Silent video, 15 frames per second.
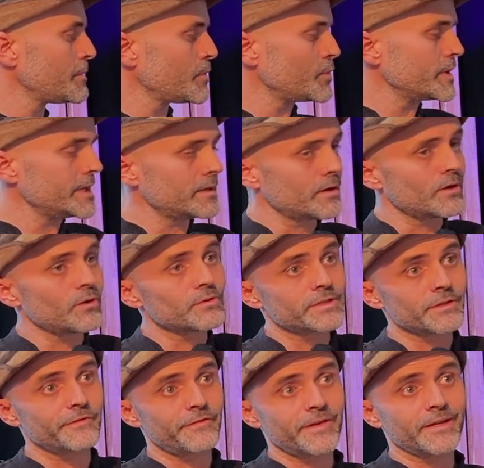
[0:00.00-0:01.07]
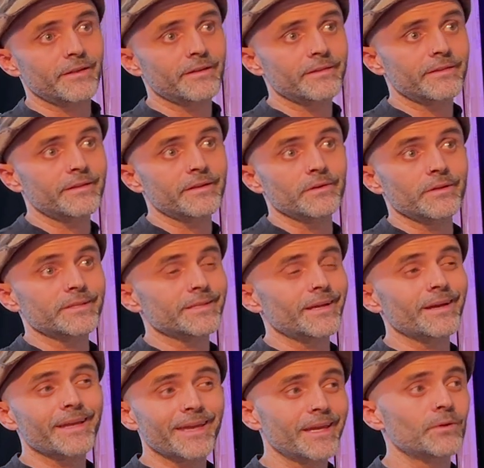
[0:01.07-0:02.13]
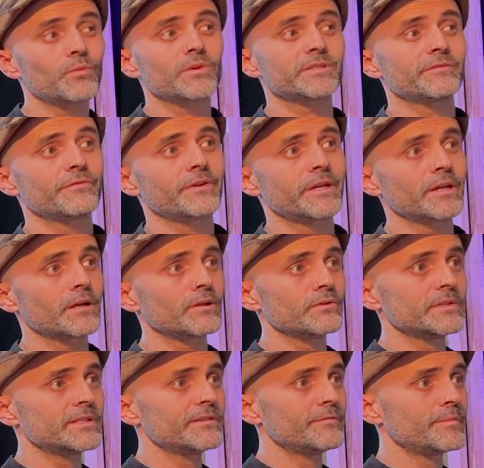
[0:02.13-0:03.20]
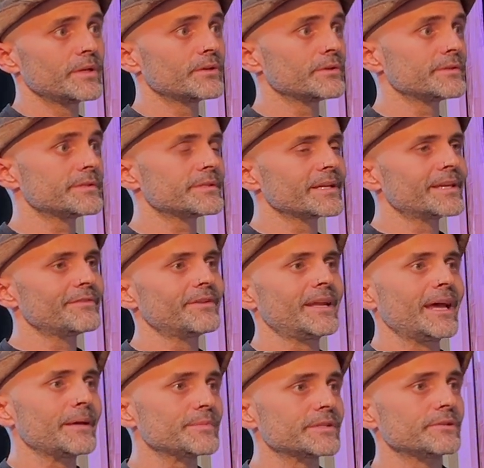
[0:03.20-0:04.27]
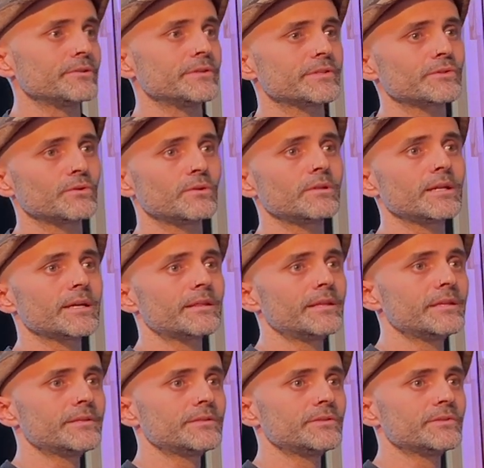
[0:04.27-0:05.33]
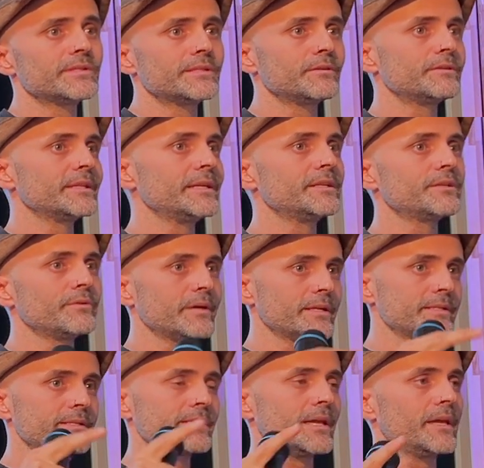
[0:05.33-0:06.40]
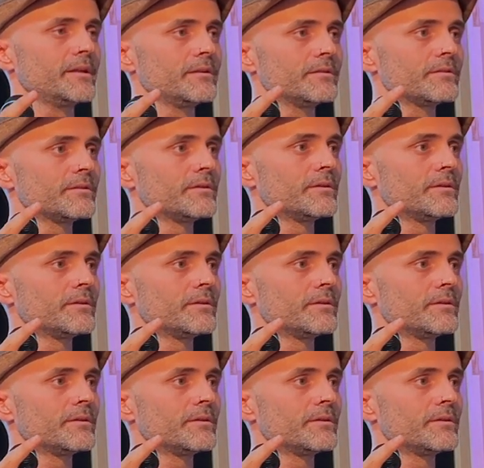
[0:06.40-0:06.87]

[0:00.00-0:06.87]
We also found that it, again, wasn't very inclusive, because to give an absolute score like this, you still need to understand